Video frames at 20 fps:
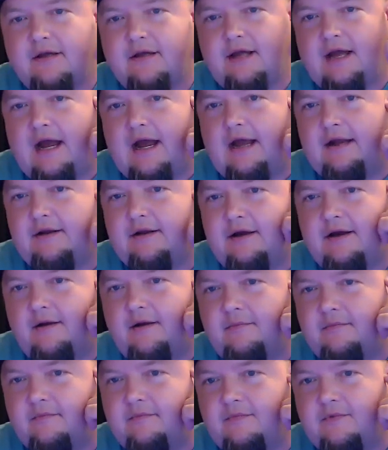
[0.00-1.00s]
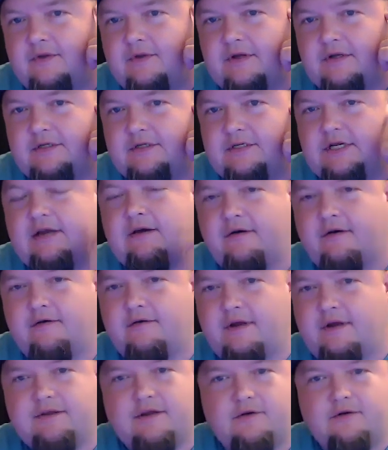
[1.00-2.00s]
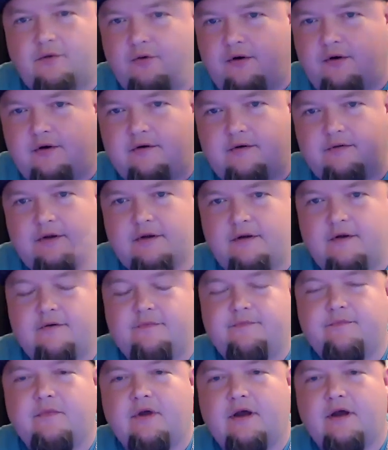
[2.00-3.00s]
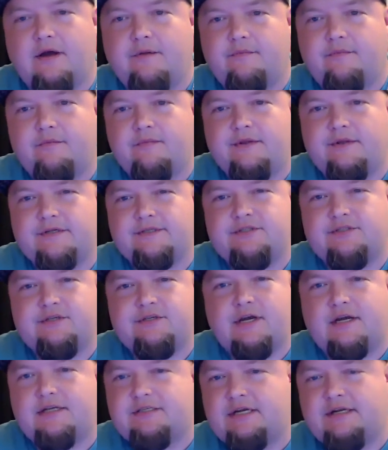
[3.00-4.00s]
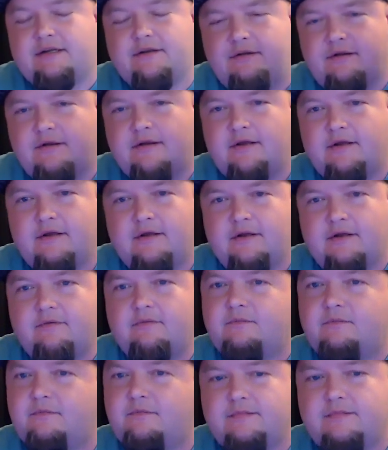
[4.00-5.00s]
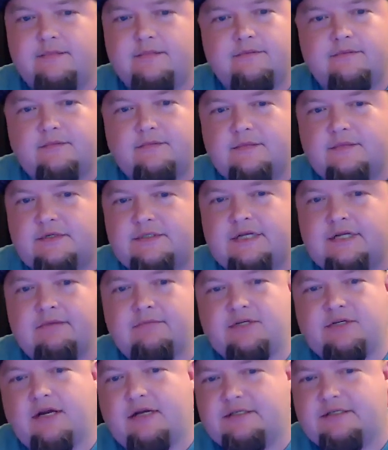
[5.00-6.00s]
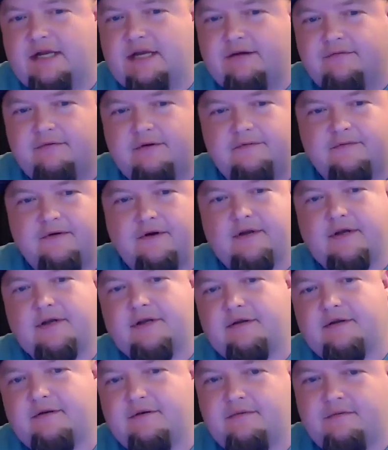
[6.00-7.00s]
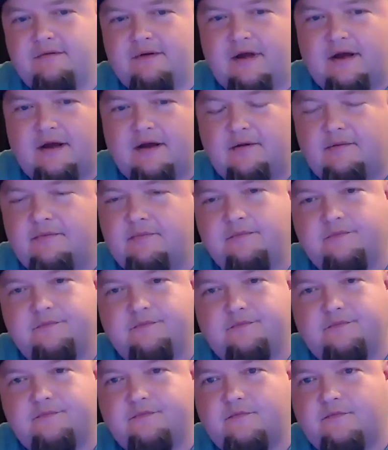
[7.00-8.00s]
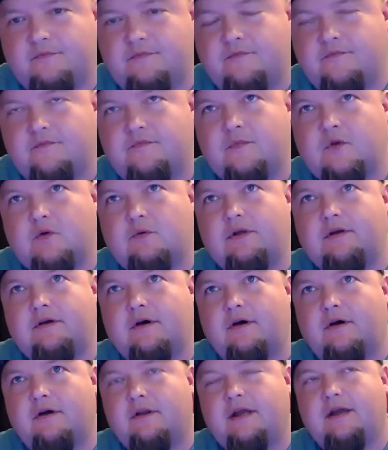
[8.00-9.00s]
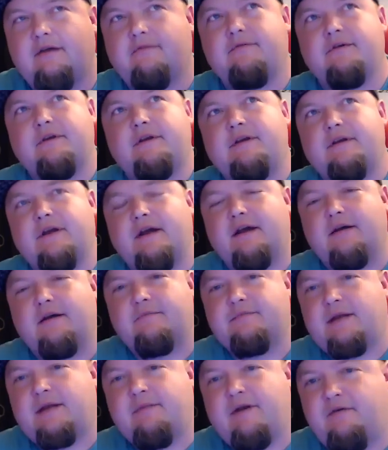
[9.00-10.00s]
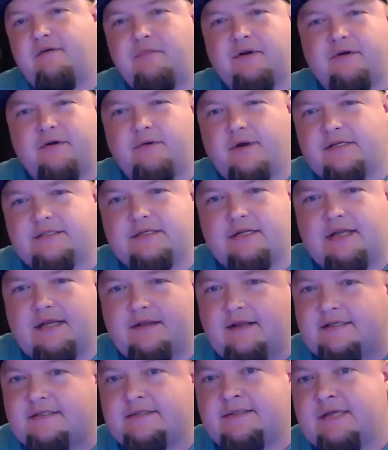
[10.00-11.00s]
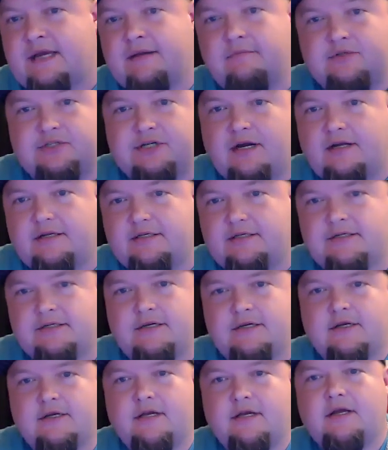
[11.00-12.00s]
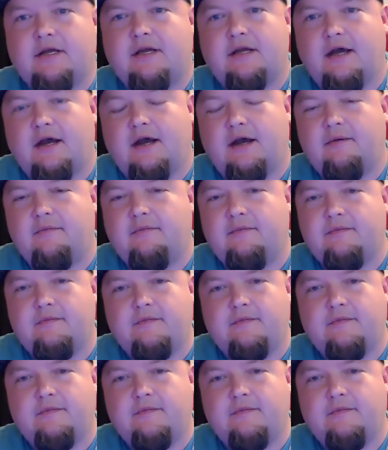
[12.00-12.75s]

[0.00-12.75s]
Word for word: at um, the jail at the court, you know, uh, this judge had the same judge every fucking um, what do you call it? Every uh, time I ever been arrested, I had the same judge, um,